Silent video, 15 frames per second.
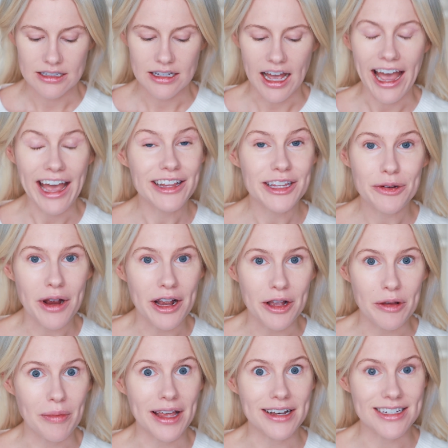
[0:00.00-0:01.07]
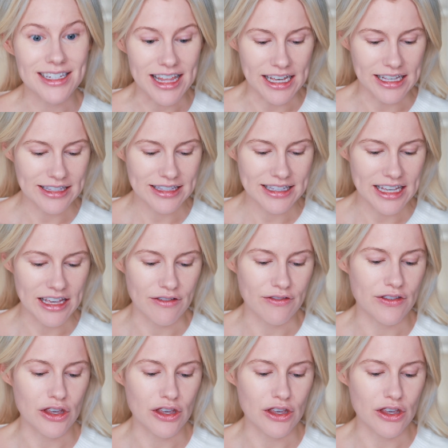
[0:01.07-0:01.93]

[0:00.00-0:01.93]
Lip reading: Highly recommend this if